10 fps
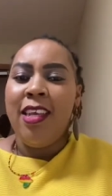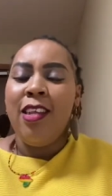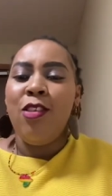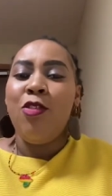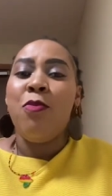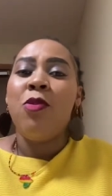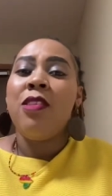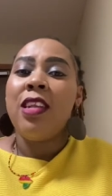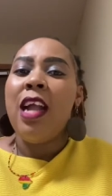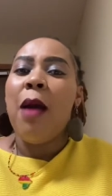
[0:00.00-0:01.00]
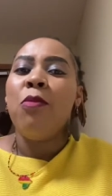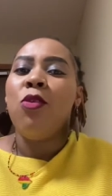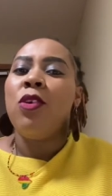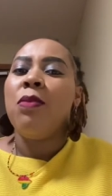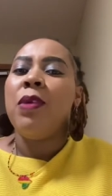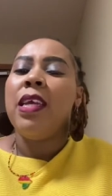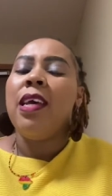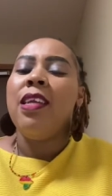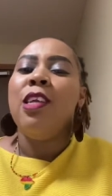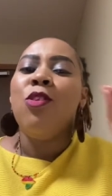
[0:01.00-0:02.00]
So mostly I'm not
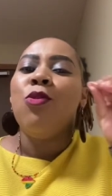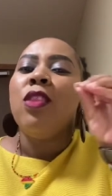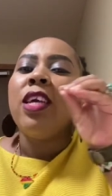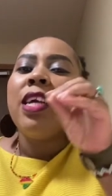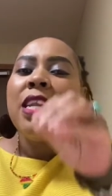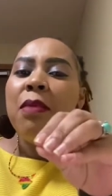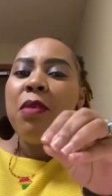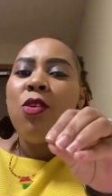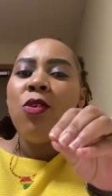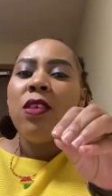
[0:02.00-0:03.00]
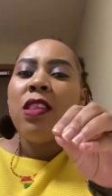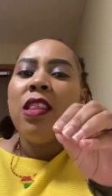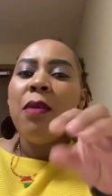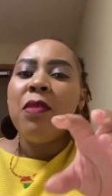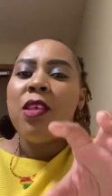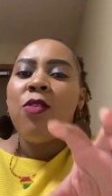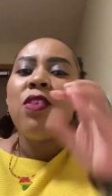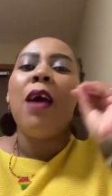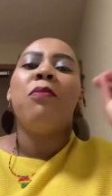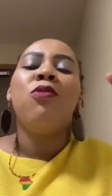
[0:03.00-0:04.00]
into the criminals themselves.
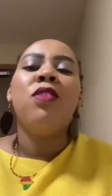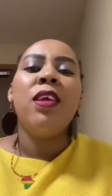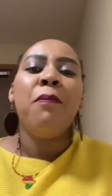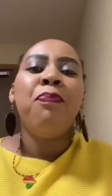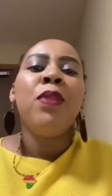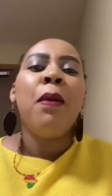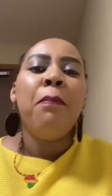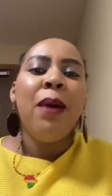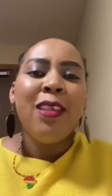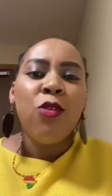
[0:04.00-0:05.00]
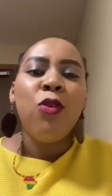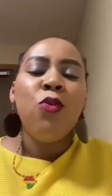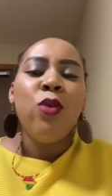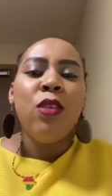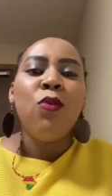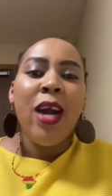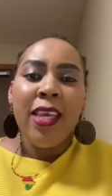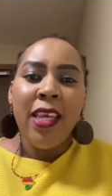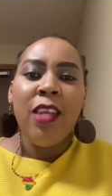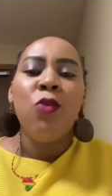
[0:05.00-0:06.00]
I'm to the person who is
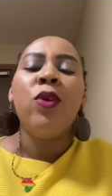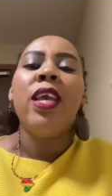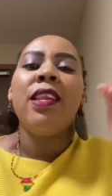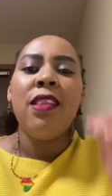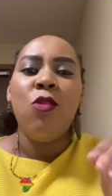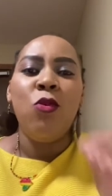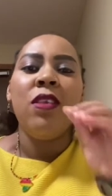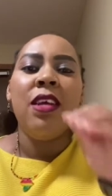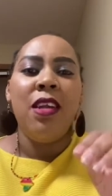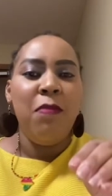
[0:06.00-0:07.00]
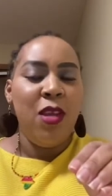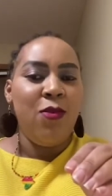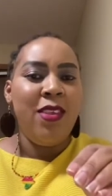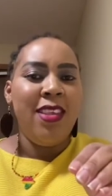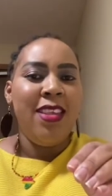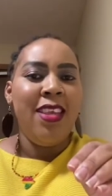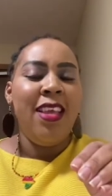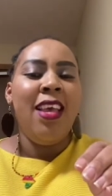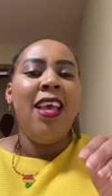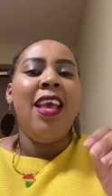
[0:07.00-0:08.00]
working to get those criminals.
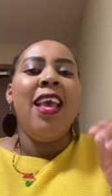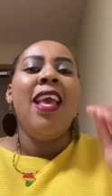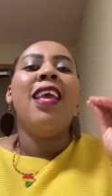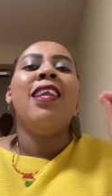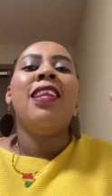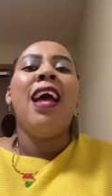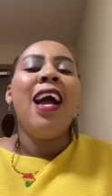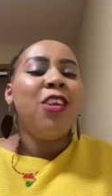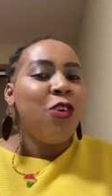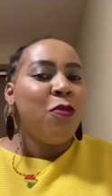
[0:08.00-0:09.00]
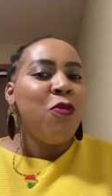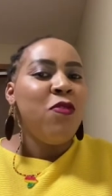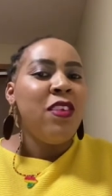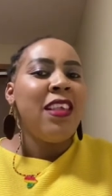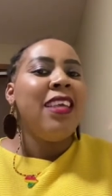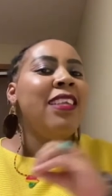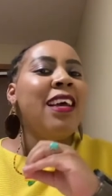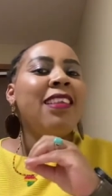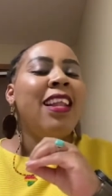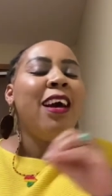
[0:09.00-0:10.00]
In action movies, I
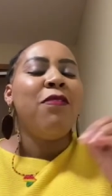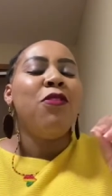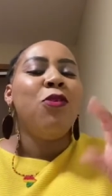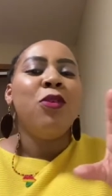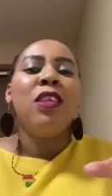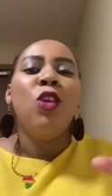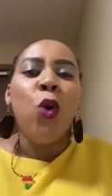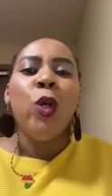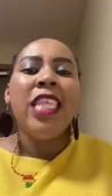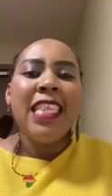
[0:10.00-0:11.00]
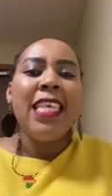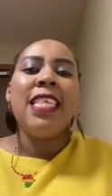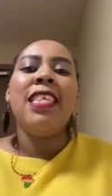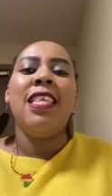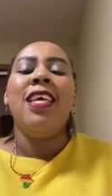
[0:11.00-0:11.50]
just love those noises.